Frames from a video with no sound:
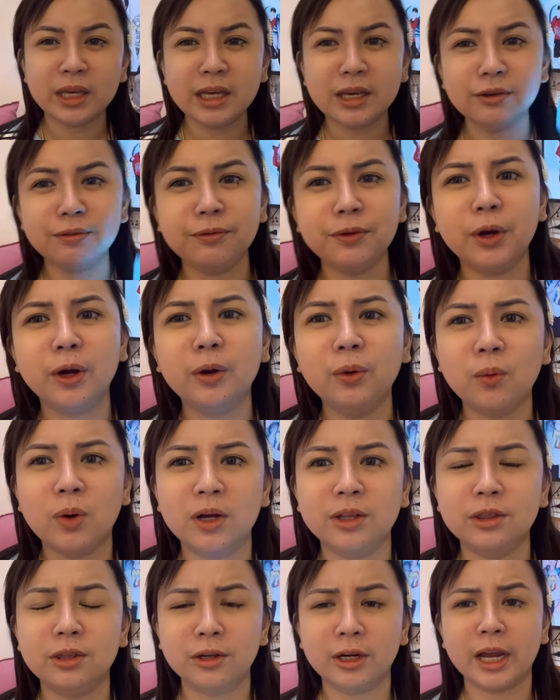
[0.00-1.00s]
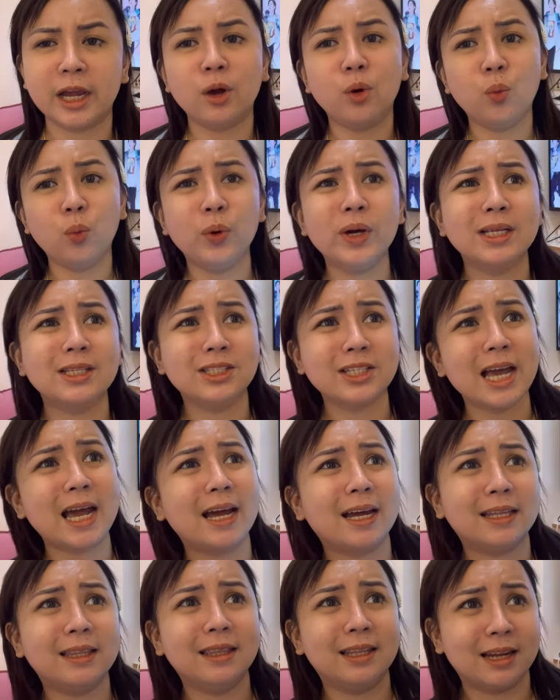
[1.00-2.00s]
If you're wondering which
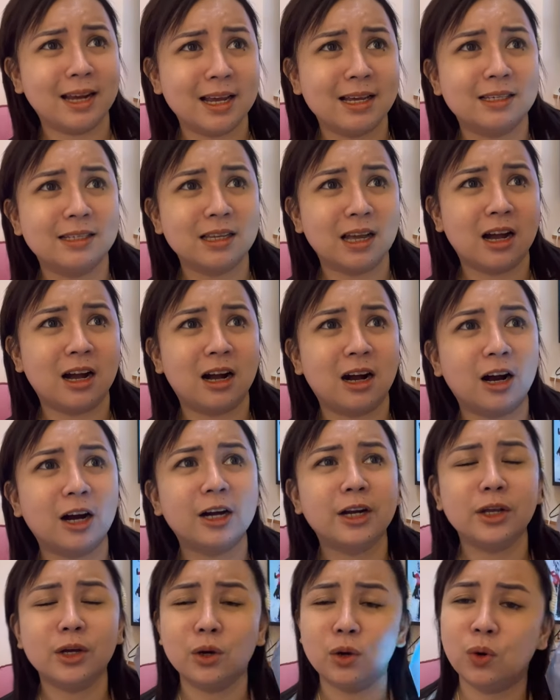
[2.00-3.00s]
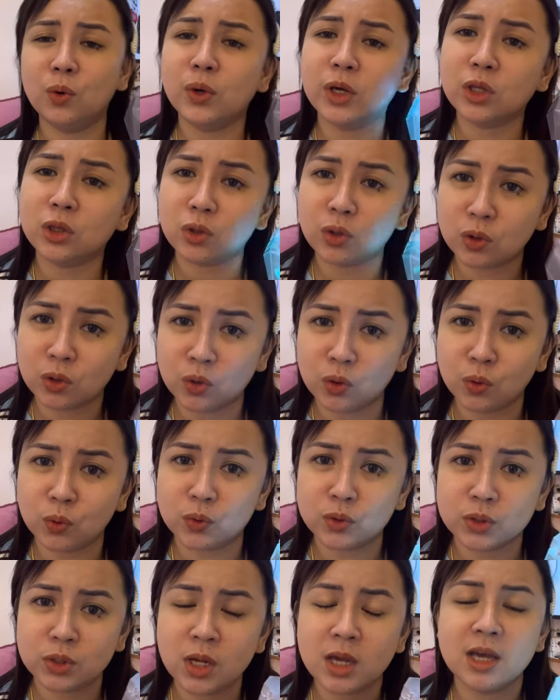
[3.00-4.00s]
address are you going to
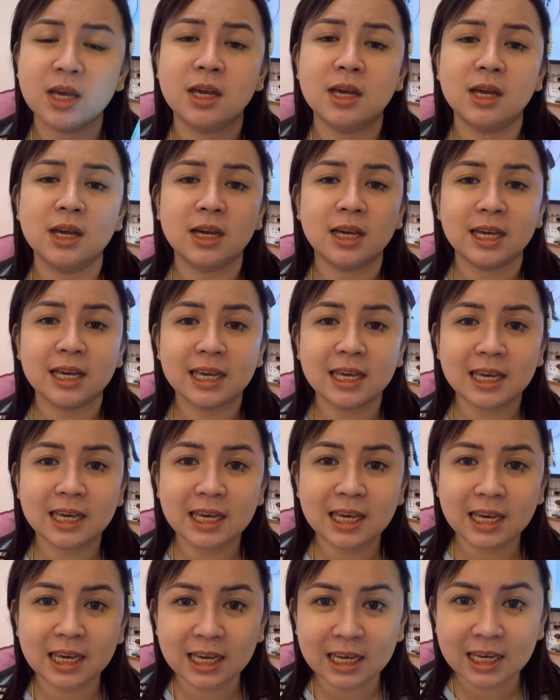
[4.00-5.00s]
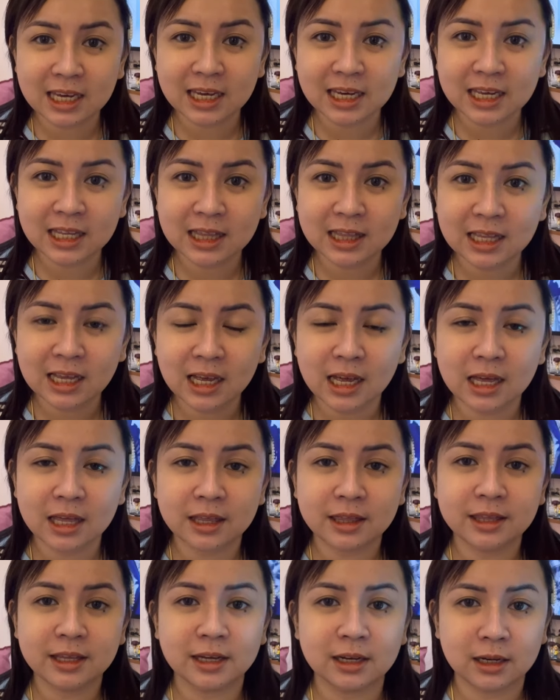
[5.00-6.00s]
use in
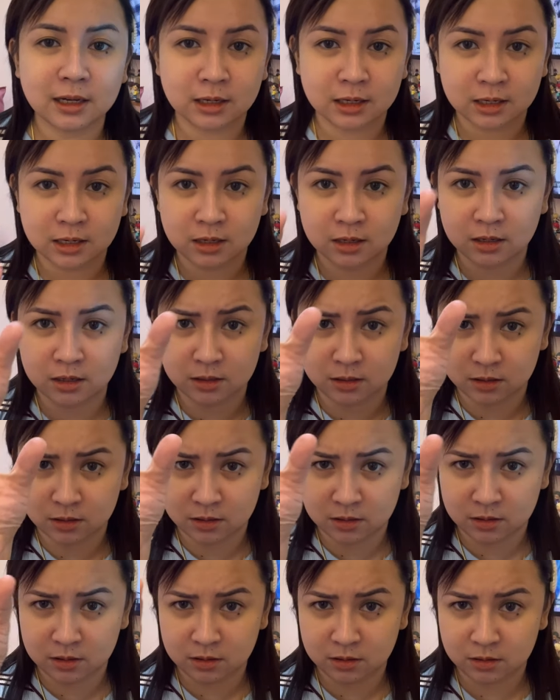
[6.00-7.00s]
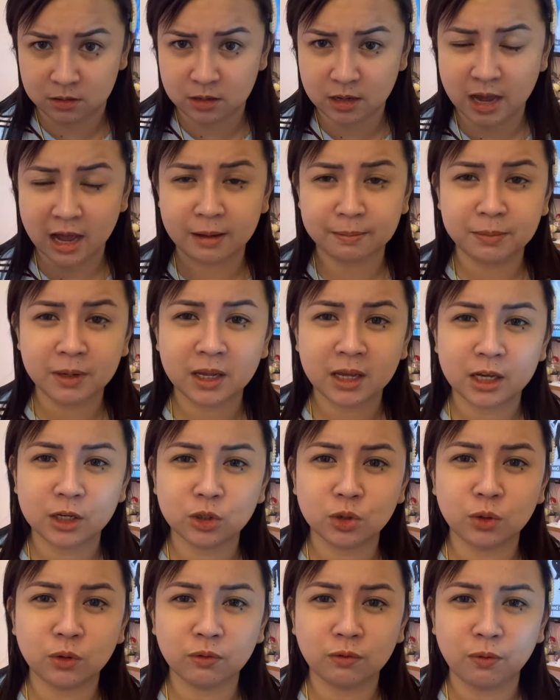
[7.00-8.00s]
the
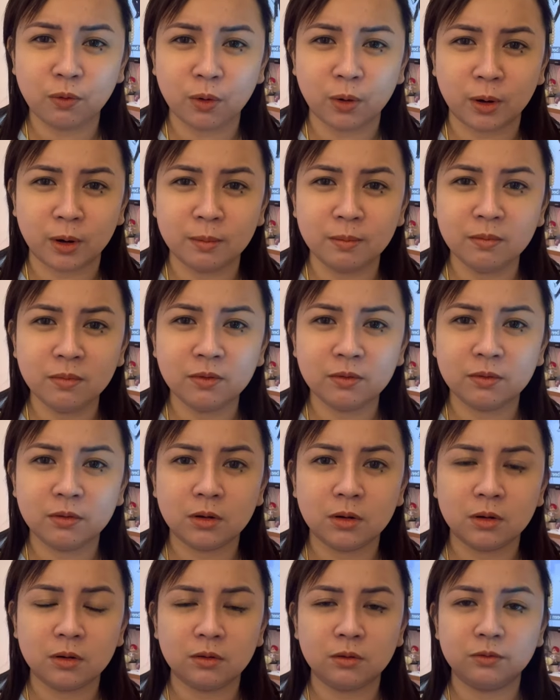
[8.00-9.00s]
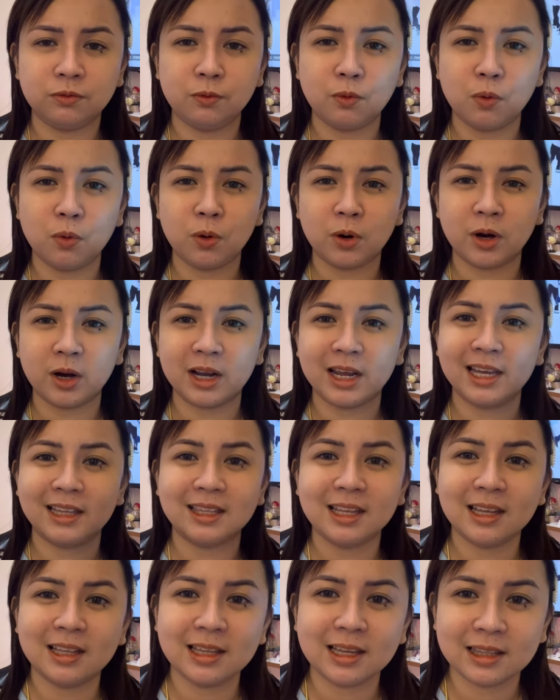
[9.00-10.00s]
application form for
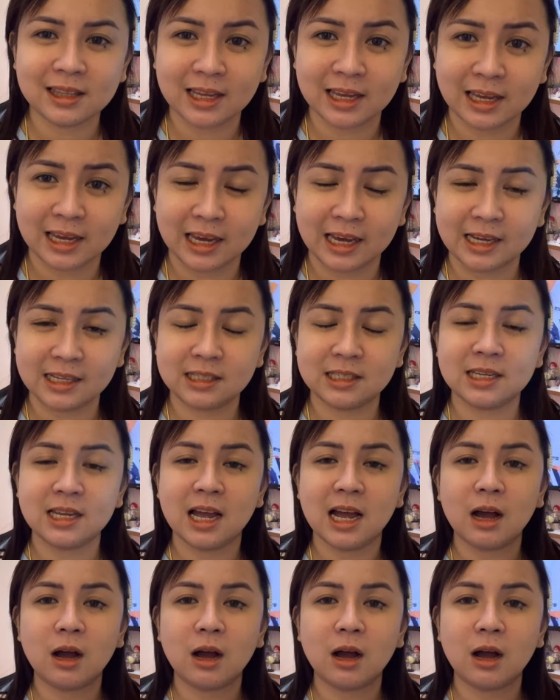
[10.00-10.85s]
getting the tickets,